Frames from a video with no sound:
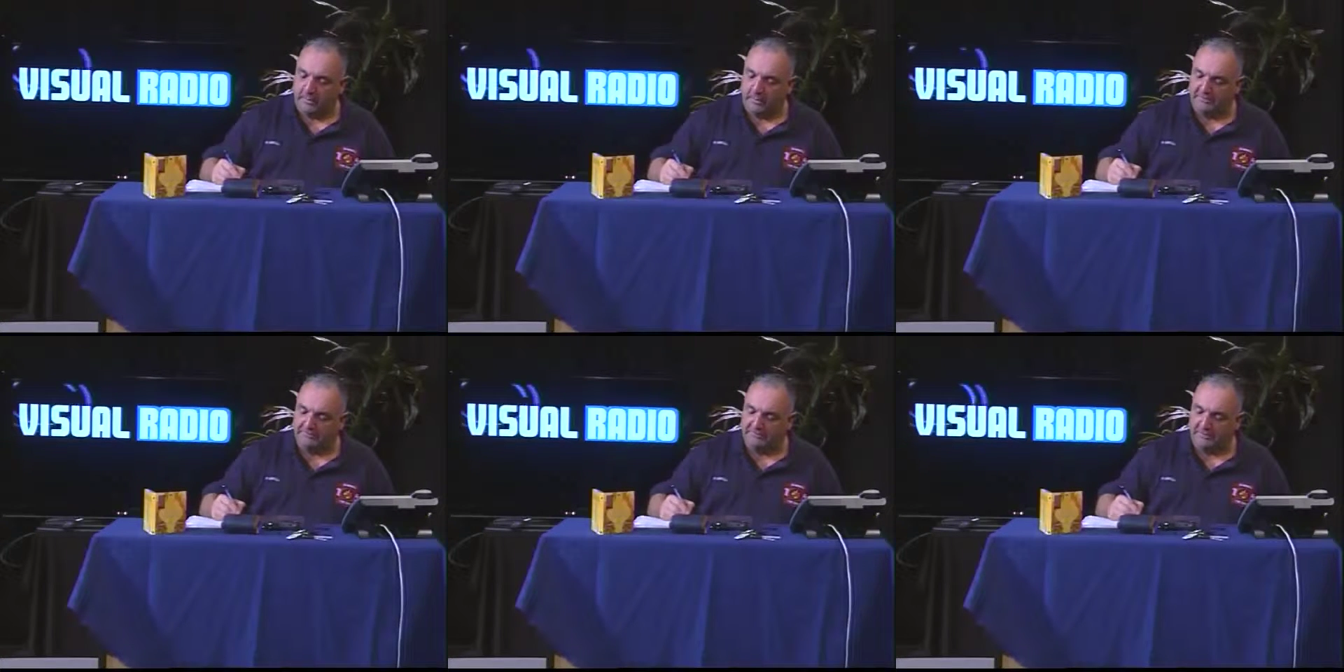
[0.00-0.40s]

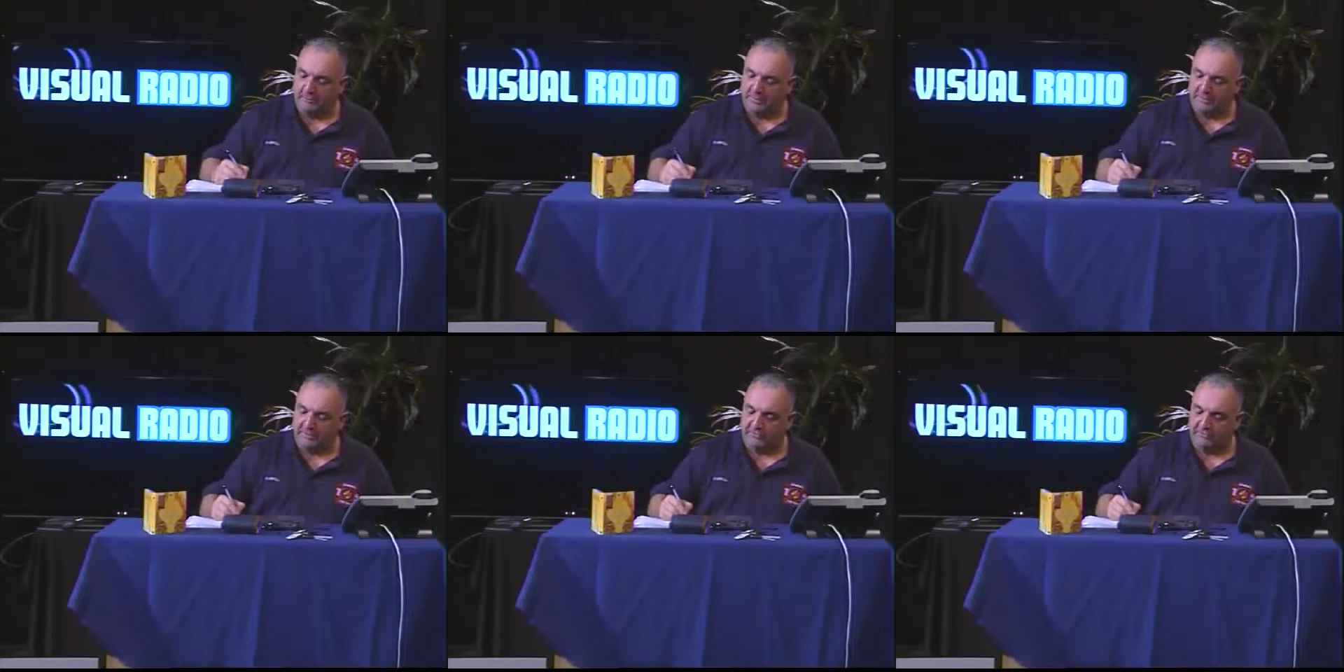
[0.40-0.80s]
and so
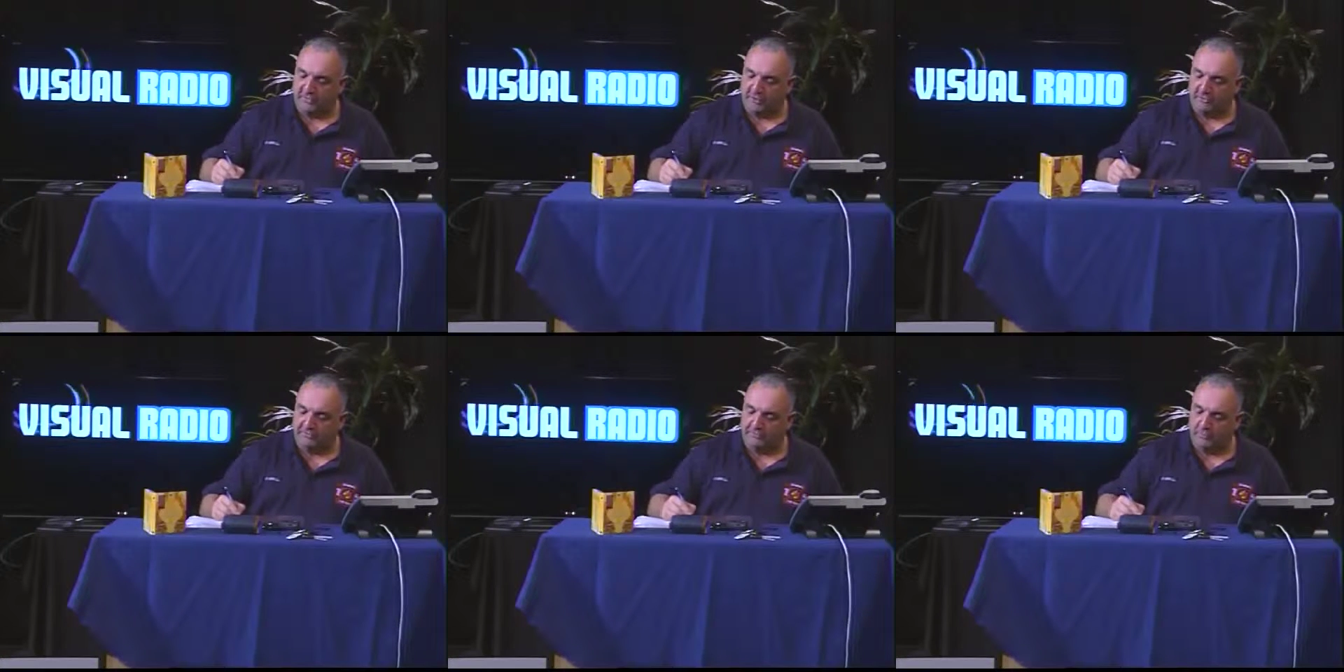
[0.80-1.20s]
we could
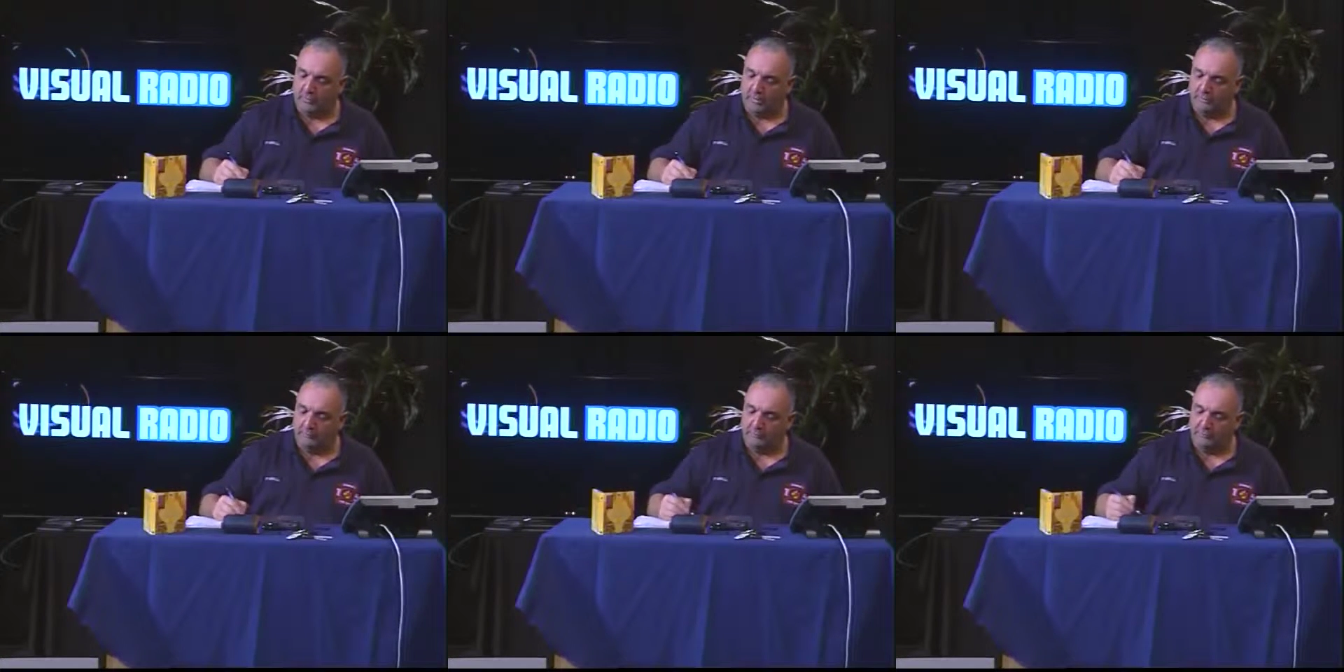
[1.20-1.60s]
talk
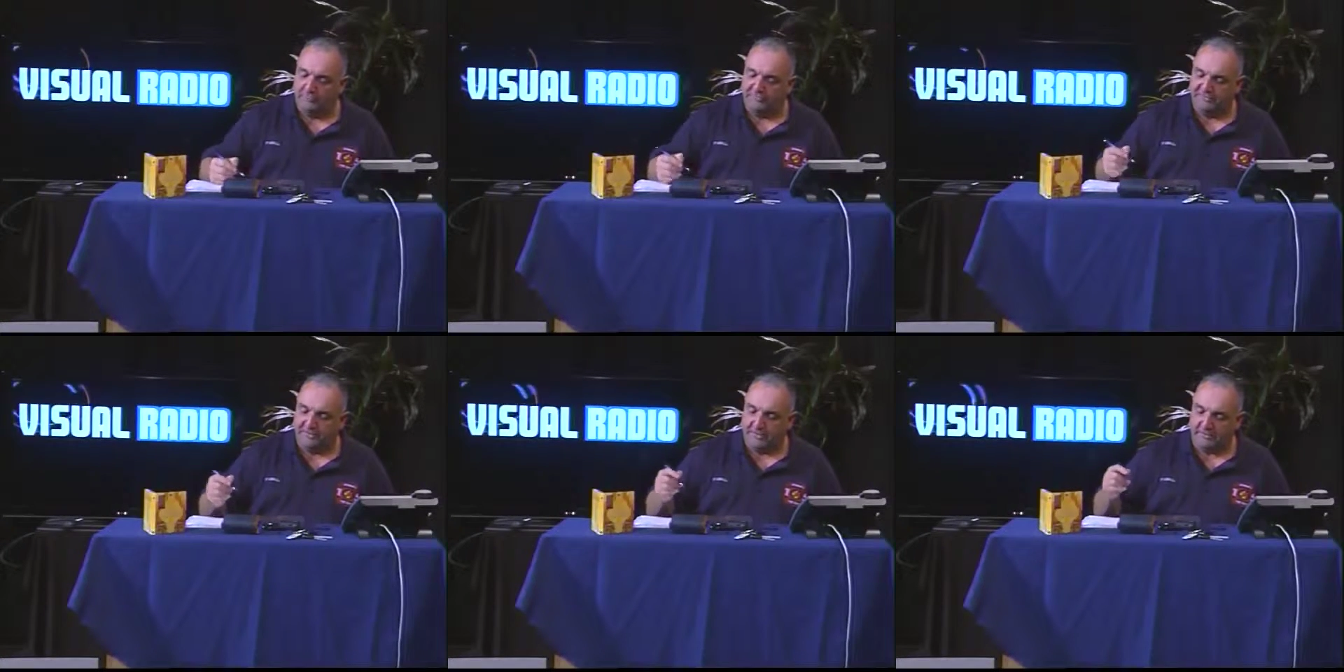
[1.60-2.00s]
to
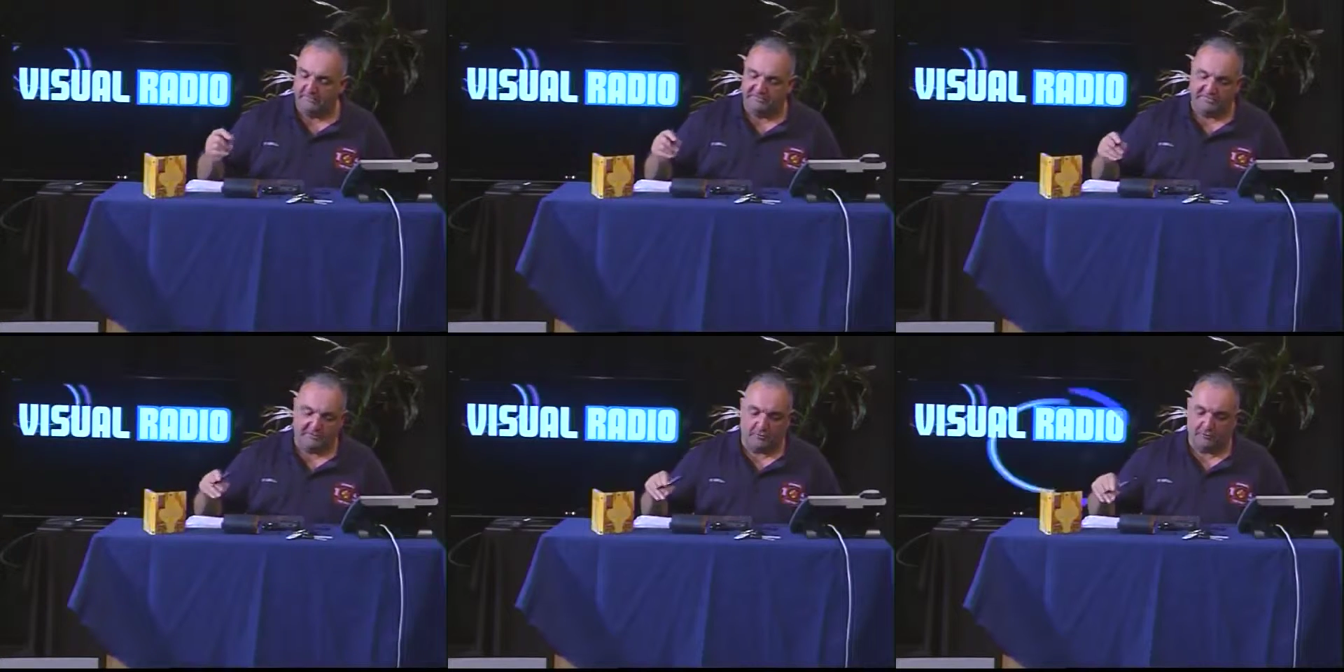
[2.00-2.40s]
Bruce
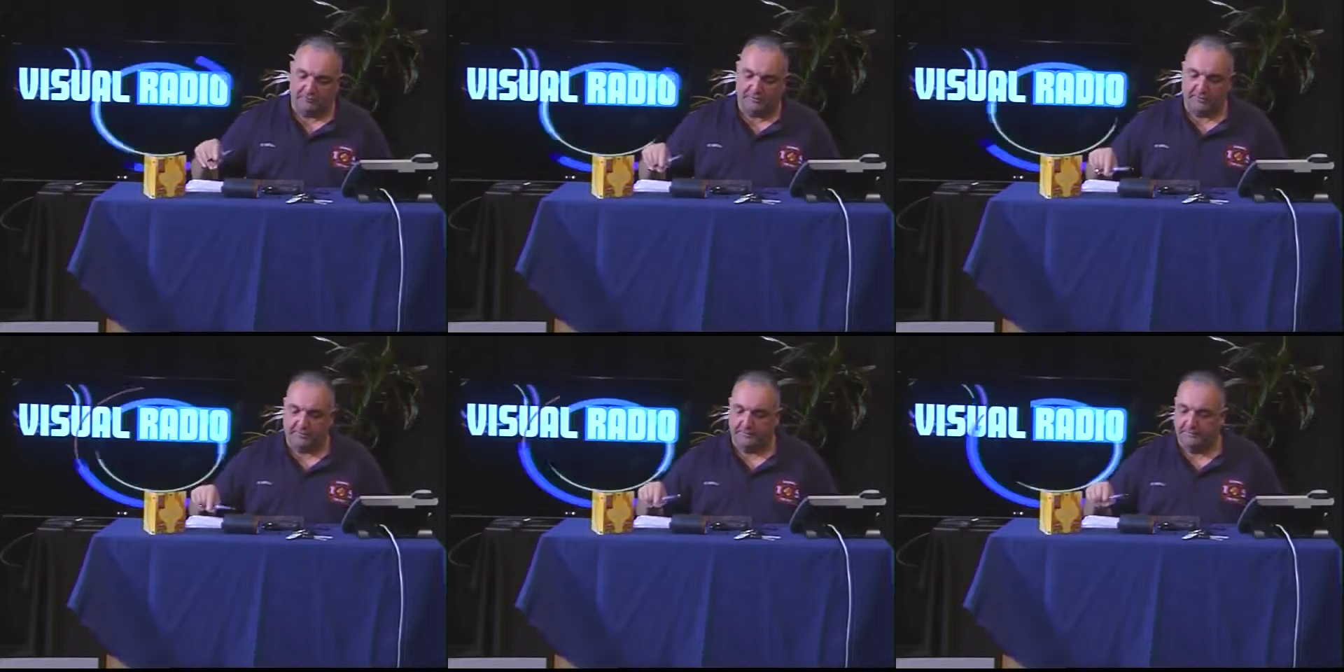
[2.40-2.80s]
Dickinson
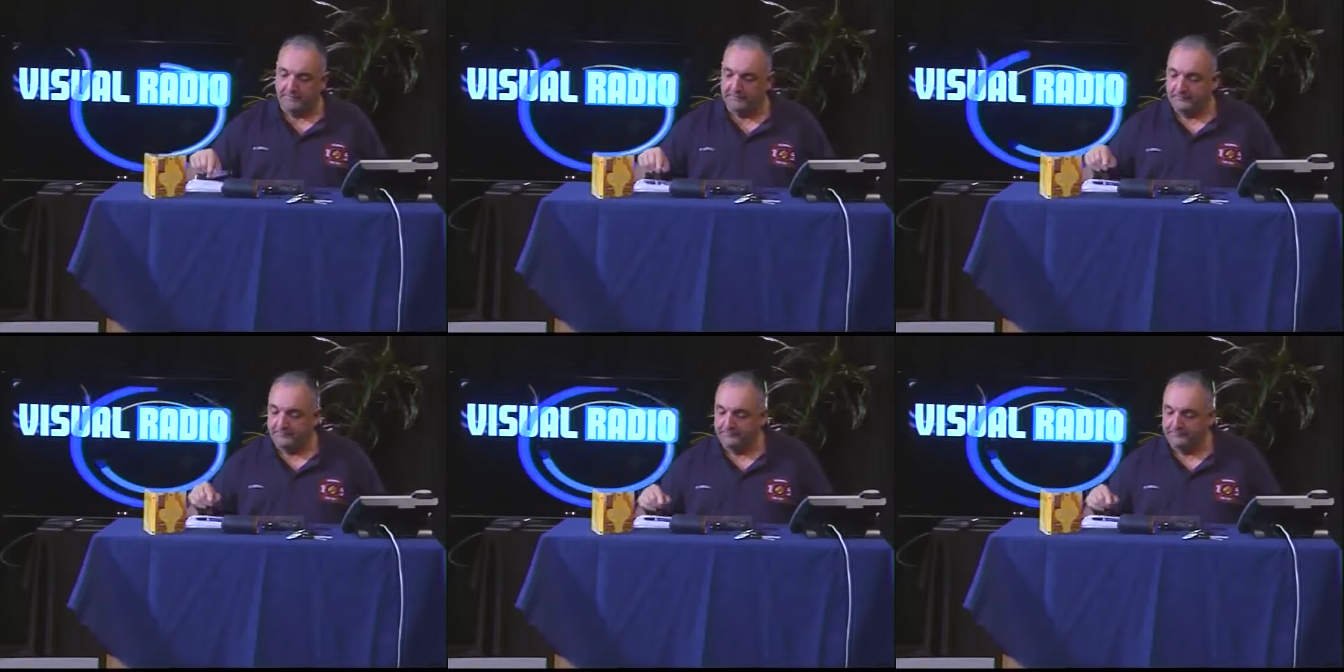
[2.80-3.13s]
over there.